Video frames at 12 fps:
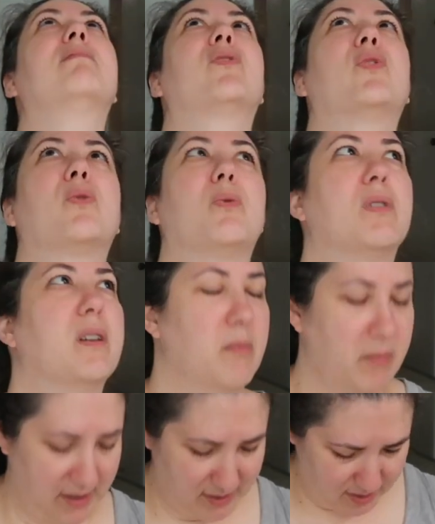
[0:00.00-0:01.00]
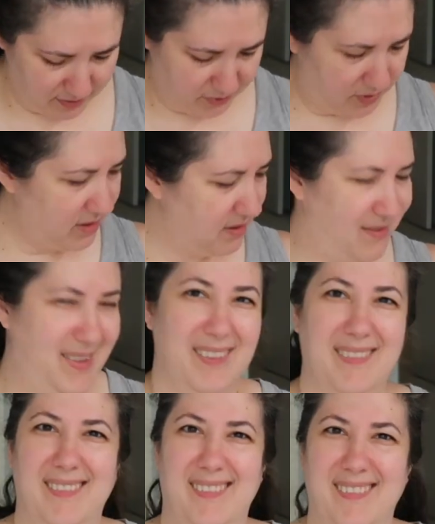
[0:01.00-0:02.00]
squirted myself with,
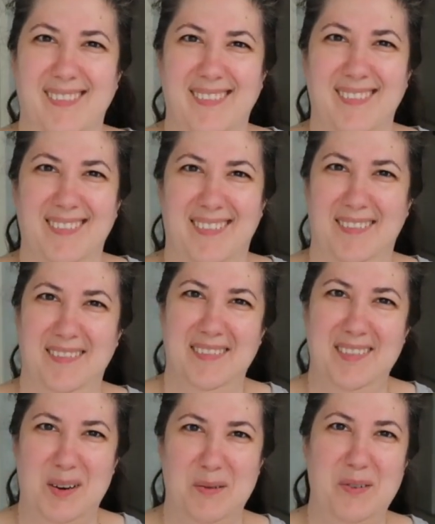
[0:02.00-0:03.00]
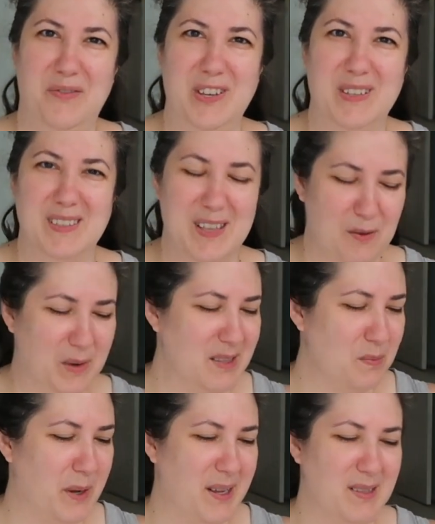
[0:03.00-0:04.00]
I don't know if you can see the
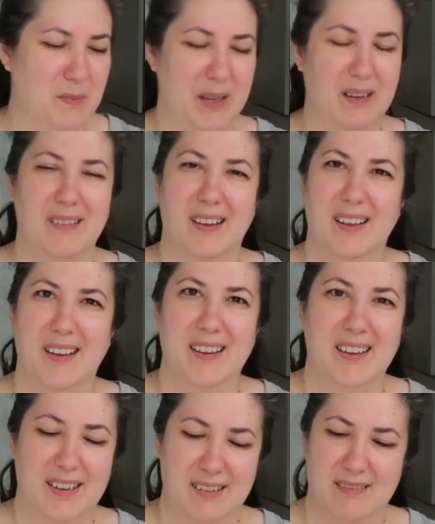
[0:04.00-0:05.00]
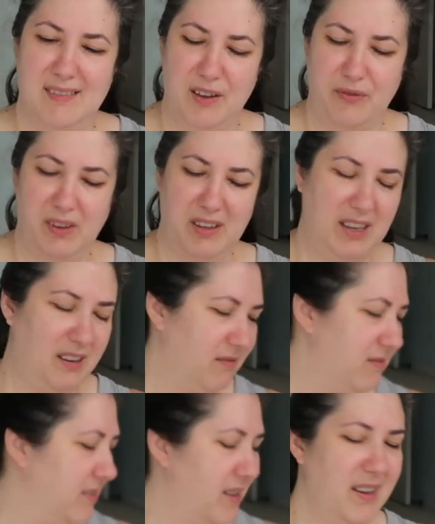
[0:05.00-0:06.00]
wet spots, but it definitely,
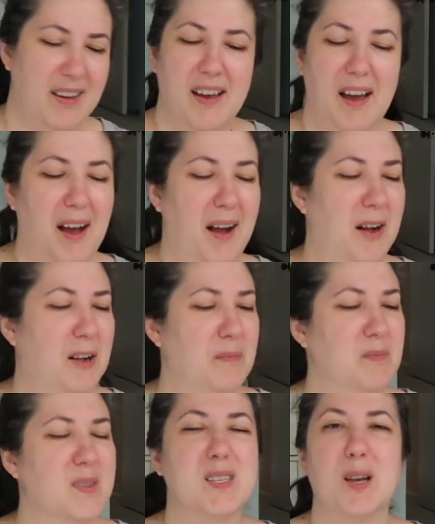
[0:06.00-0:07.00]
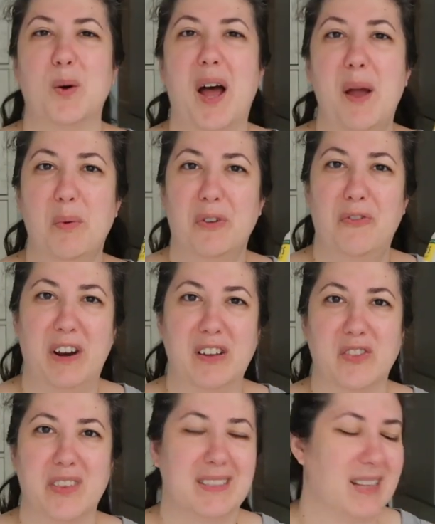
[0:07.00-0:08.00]
so I will
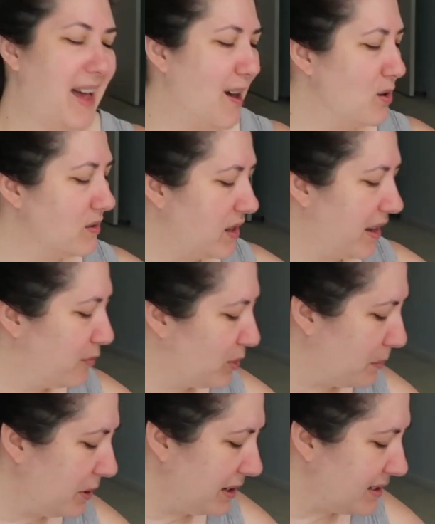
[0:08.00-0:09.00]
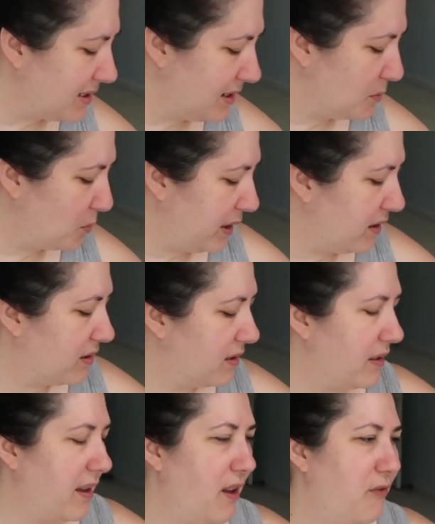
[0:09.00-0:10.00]
finish this out and replace it with
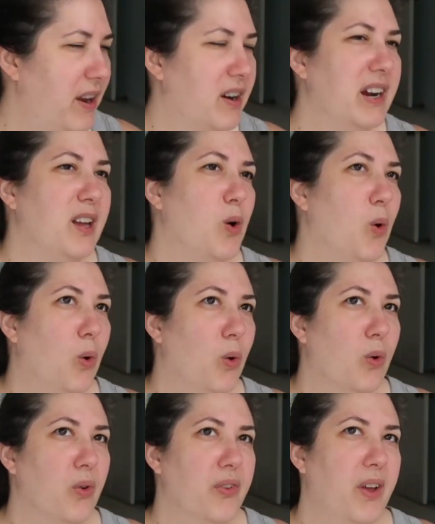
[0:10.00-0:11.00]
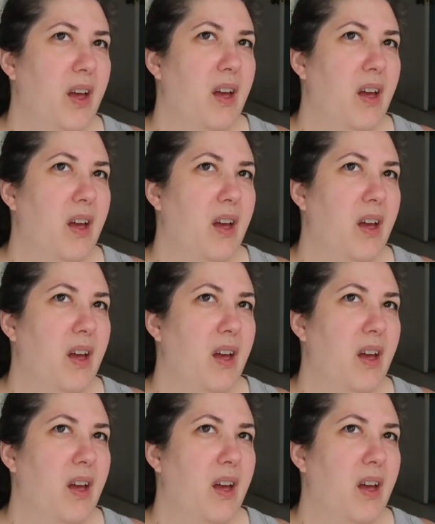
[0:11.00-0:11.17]
a very old